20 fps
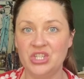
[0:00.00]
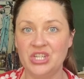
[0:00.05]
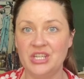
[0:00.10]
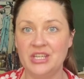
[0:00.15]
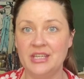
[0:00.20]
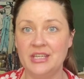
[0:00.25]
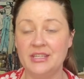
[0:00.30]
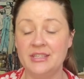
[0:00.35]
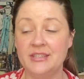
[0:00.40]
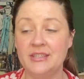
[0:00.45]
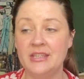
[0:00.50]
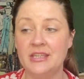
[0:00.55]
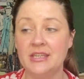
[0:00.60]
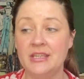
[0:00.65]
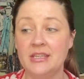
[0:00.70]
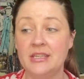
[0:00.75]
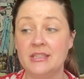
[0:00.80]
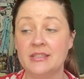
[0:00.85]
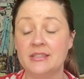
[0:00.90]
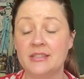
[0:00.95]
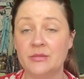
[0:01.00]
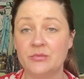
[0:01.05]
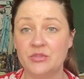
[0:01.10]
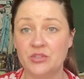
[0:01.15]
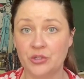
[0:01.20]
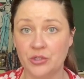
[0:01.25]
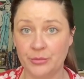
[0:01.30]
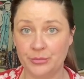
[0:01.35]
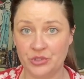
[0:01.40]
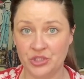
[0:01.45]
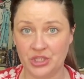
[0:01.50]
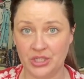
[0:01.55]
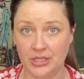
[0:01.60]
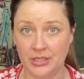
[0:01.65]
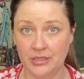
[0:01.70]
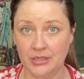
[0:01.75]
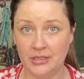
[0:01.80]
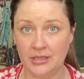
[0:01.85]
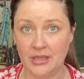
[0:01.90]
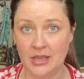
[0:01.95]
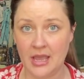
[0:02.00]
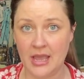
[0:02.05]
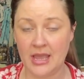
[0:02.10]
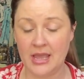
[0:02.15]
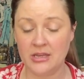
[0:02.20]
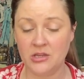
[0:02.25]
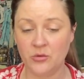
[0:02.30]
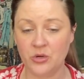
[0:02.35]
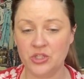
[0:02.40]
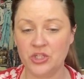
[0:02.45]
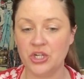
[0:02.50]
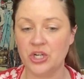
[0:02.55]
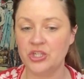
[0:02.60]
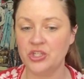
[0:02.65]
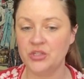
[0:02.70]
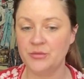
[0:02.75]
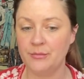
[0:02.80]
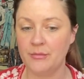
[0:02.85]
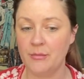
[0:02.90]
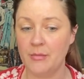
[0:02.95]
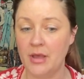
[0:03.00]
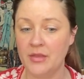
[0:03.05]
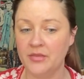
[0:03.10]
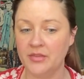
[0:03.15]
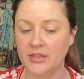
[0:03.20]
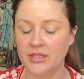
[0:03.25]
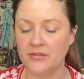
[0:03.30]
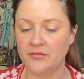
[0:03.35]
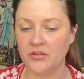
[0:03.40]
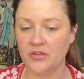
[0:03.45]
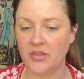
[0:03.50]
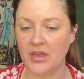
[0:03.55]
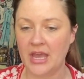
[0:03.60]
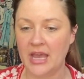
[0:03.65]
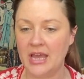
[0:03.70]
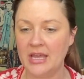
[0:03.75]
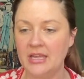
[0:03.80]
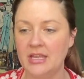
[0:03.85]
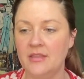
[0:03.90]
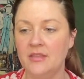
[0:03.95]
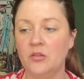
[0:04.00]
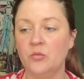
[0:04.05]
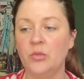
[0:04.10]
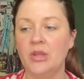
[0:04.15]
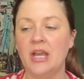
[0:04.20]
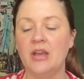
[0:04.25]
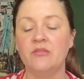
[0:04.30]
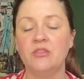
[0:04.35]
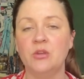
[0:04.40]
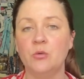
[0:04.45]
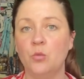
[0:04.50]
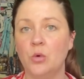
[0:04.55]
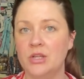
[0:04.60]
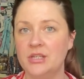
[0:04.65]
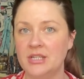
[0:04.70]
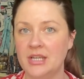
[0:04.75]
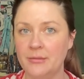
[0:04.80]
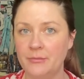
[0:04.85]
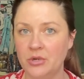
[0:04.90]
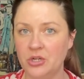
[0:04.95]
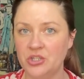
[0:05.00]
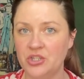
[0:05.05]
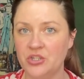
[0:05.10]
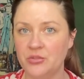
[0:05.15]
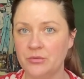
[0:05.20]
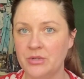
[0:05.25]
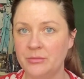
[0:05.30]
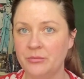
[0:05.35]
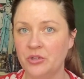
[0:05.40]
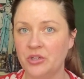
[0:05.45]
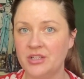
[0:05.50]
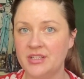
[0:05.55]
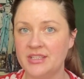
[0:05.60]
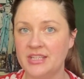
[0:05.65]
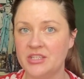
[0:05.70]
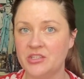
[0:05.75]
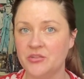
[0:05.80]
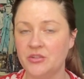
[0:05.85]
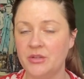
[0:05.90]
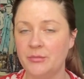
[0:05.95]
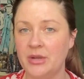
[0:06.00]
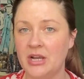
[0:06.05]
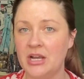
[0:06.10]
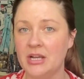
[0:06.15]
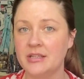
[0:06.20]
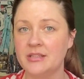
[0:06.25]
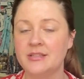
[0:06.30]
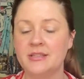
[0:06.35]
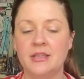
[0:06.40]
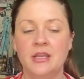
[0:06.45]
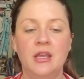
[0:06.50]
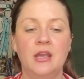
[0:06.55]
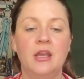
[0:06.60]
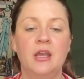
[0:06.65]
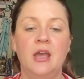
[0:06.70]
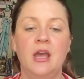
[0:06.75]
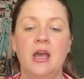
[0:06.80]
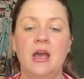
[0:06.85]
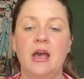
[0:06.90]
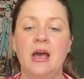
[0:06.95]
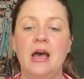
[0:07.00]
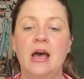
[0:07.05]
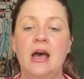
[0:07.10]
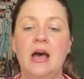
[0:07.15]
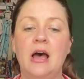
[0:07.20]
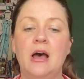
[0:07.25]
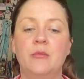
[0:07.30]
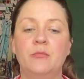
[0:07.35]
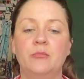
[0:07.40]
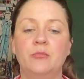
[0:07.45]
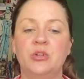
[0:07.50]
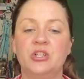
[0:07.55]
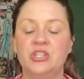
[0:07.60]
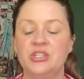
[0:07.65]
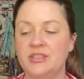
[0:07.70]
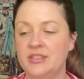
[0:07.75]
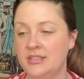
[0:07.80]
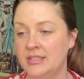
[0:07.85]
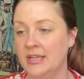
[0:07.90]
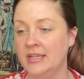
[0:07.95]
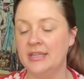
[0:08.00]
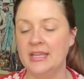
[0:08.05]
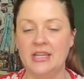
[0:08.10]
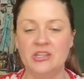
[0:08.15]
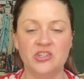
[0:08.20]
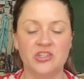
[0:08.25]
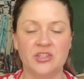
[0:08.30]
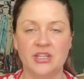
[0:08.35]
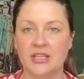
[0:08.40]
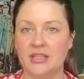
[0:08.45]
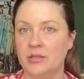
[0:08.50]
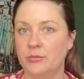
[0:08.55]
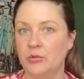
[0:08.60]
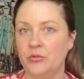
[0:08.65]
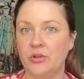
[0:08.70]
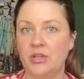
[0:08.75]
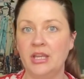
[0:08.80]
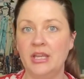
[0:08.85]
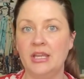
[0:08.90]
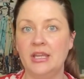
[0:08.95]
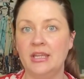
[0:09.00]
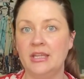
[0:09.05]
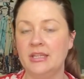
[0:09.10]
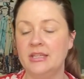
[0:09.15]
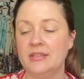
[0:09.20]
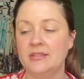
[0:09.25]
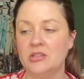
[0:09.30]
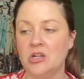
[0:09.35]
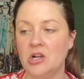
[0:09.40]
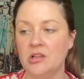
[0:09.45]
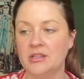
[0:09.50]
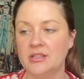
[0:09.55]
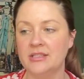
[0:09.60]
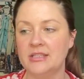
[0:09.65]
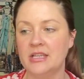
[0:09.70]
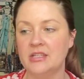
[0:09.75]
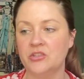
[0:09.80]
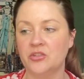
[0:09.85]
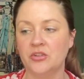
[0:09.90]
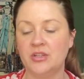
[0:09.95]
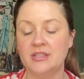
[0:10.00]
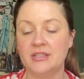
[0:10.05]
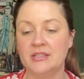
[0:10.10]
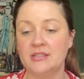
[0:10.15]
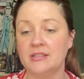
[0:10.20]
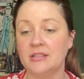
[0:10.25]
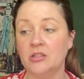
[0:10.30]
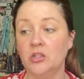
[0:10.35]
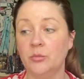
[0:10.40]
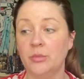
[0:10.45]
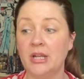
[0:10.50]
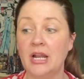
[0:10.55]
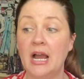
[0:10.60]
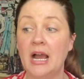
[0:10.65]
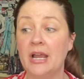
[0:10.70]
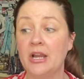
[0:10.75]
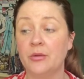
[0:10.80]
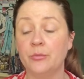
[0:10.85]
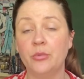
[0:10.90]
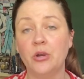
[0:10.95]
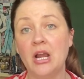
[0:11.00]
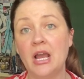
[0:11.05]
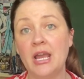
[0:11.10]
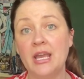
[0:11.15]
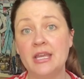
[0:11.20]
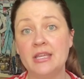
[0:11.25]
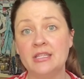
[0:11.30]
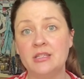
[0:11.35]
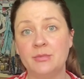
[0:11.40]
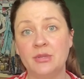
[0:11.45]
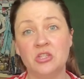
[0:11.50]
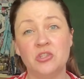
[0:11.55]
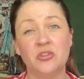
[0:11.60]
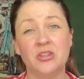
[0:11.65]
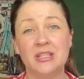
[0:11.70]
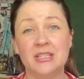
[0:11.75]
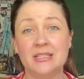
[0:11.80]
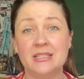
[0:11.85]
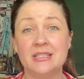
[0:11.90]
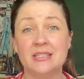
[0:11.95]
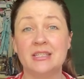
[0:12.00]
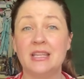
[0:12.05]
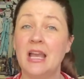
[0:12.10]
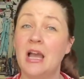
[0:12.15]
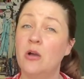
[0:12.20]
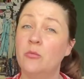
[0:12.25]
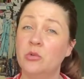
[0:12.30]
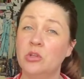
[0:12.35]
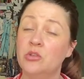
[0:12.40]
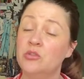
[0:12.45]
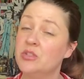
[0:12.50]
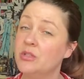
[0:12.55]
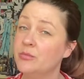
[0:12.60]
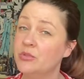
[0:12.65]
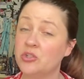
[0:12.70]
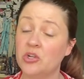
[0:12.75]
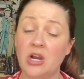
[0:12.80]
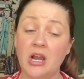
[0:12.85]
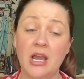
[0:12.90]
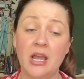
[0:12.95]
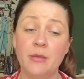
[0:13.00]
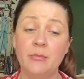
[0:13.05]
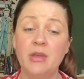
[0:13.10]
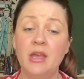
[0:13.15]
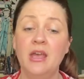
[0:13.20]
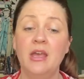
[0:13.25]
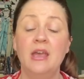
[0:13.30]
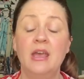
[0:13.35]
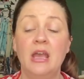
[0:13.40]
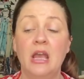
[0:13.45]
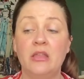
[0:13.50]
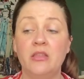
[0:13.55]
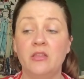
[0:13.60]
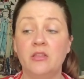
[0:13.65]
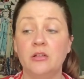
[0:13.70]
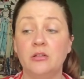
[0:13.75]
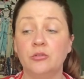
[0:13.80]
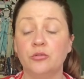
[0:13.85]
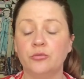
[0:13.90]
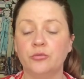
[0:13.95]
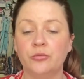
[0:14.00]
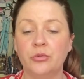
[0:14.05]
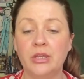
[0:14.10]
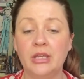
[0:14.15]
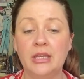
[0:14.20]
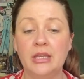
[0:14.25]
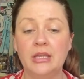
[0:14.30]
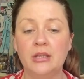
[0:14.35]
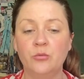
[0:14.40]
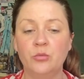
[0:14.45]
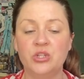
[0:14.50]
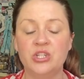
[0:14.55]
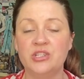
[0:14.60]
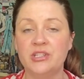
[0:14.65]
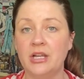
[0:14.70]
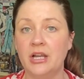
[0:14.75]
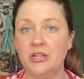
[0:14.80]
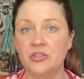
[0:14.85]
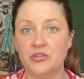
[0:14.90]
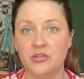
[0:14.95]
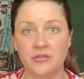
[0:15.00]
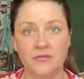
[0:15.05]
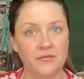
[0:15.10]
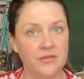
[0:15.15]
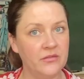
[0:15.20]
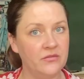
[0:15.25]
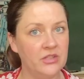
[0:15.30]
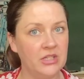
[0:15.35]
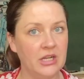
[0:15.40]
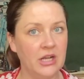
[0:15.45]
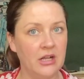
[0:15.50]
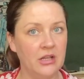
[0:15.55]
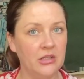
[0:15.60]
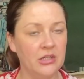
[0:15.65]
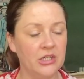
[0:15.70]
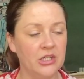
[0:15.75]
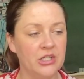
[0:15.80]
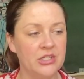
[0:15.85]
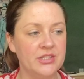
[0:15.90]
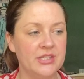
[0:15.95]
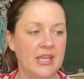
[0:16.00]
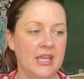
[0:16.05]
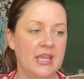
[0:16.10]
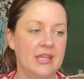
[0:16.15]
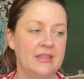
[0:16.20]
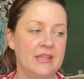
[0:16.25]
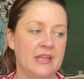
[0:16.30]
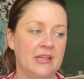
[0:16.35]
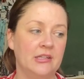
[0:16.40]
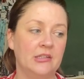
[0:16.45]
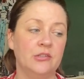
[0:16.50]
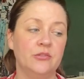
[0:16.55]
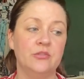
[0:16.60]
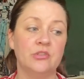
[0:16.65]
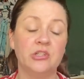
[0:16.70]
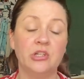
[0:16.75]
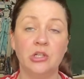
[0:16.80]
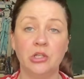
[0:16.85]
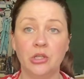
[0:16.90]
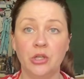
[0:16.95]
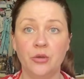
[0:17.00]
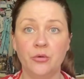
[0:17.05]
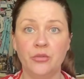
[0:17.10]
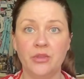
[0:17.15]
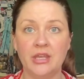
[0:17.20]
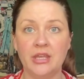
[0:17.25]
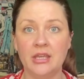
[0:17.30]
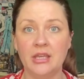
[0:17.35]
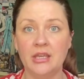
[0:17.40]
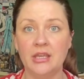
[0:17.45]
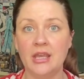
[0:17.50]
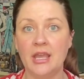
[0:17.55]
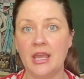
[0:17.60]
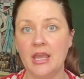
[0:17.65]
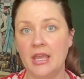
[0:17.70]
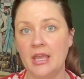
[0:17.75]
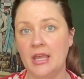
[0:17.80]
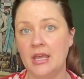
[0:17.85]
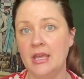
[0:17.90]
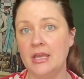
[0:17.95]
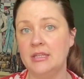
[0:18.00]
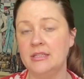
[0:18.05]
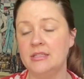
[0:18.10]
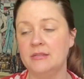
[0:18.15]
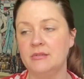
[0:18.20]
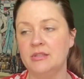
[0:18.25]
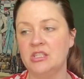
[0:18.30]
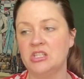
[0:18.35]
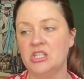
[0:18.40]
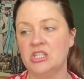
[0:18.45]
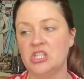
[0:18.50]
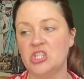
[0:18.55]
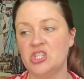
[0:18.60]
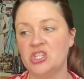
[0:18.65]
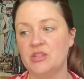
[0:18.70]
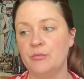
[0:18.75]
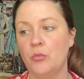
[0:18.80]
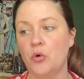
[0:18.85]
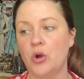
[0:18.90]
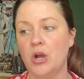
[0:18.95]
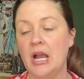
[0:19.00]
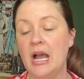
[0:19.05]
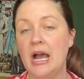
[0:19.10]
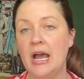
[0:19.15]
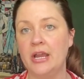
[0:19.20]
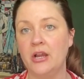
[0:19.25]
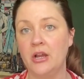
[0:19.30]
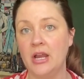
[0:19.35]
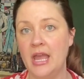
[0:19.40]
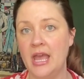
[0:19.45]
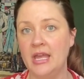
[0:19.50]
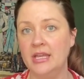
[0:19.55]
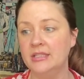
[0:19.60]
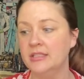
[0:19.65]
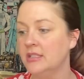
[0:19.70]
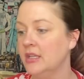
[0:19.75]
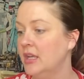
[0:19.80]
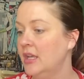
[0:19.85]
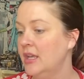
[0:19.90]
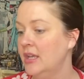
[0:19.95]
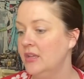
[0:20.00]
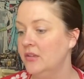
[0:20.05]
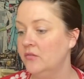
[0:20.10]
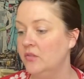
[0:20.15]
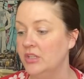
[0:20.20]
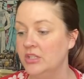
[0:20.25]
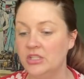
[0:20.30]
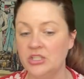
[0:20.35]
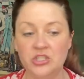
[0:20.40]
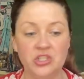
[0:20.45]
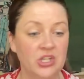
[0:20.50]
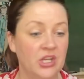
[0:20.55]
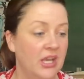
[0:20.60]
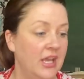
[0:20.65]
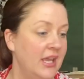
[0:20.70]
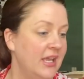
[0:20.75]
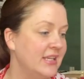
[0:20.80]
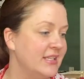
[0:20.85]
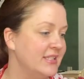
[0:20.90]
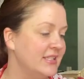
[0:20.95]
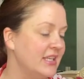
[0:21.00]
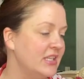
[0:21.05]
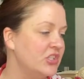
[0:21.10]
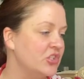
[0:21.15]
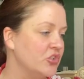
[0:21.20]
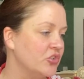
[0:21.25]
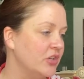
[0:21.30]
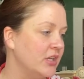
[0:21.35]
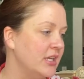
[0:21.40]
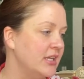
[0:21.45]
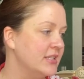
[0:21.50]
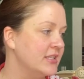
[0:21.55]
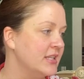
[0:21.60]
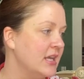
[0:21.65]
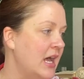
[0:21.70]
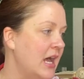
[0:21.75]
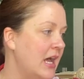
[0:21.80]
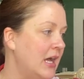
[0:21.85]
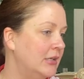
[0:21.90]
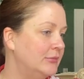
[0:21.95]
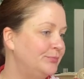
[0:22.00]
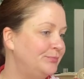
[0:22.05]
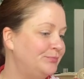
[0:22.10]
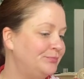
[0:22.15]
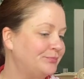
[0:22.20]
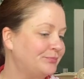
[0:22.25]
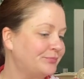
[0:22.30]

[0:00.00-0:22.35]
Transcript: is the subscription, and you are charged monthly for that. And then we have the one-time purchase Redbird accessory box, um, which is, again, just like the Marie, it is all accessories. It is a little bit higher price because you get a discount when you subscribe. And then the Loreen, which is $150, and that includes clothing and just the more higher end vintage accessories. Um,